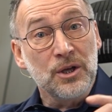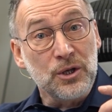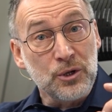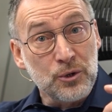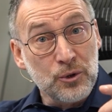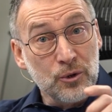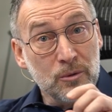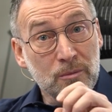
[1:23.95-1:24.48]

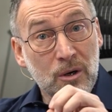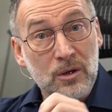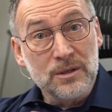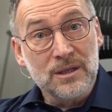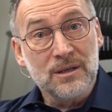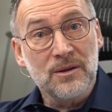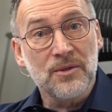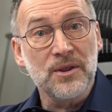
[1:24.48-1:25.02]
in your
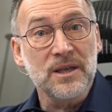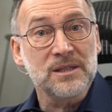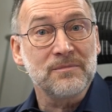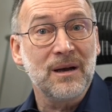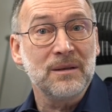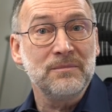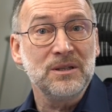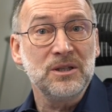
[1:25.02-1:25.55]
model things
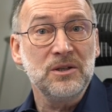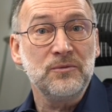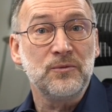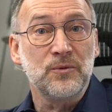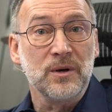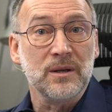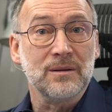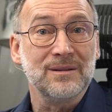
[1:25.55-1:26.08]
might be
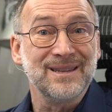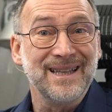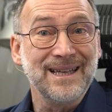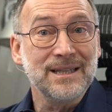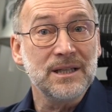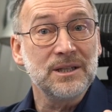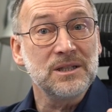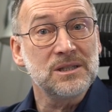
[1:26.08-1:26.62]
different,
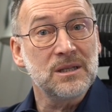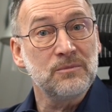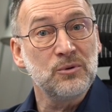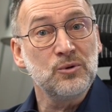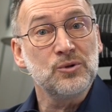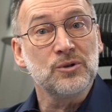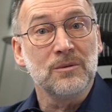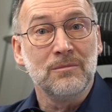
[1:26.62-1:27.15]
data
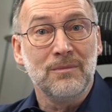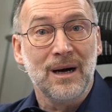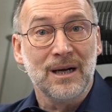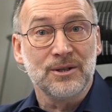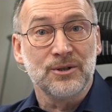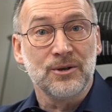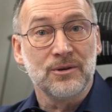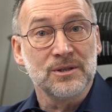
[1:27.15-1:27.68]
distribution
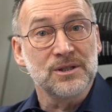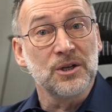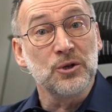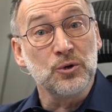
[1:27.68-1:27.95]
matters,